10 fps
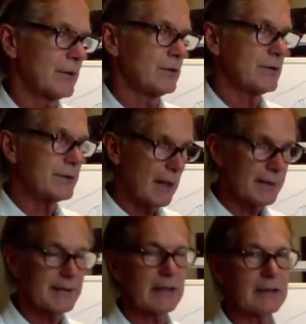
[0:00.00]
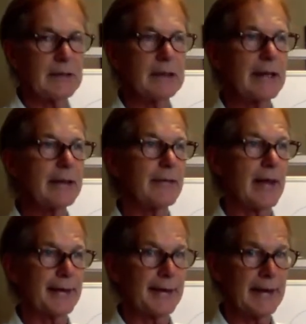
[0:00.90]
She contacted me later
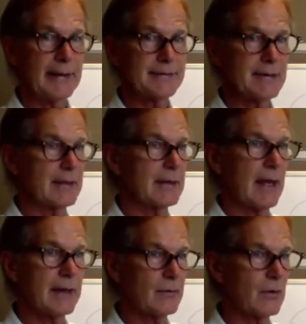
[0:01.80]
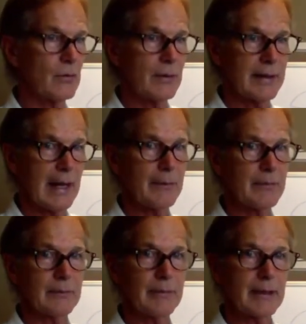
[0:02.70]
that day and said, I don't know what
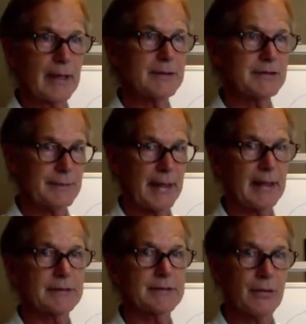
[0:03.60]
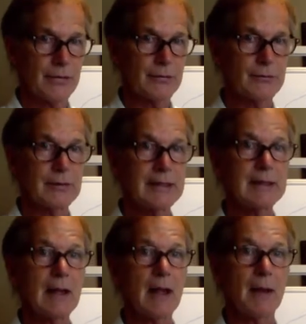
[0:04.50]
happened, but I just passed
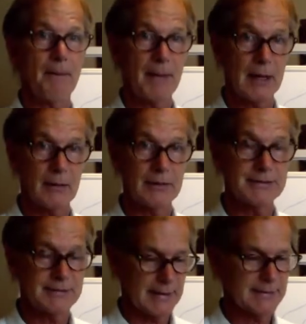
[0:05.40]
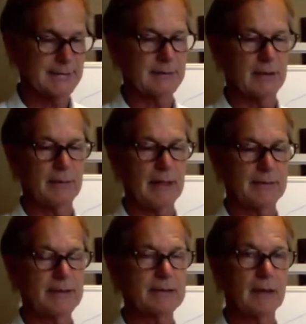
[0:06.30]
3 parasites
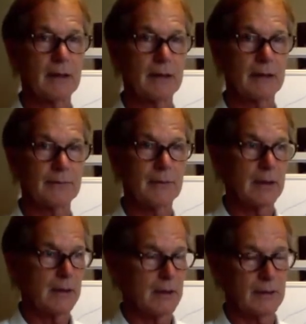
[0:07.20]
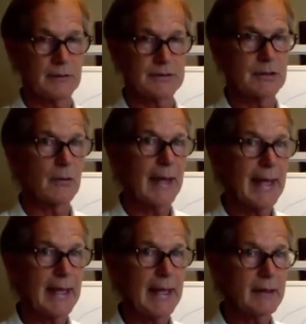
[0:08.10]
about this long. There was no
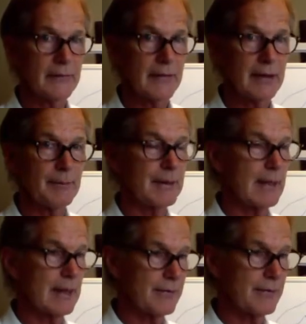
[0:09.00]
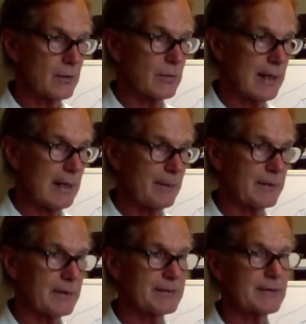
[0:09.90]
head on them, but I think what
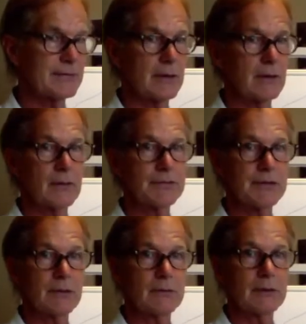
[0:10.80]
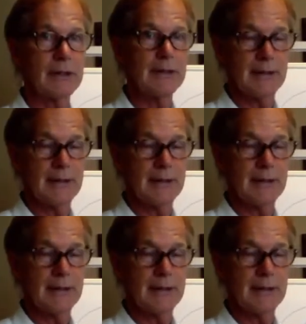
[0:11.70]
happened is that the ozone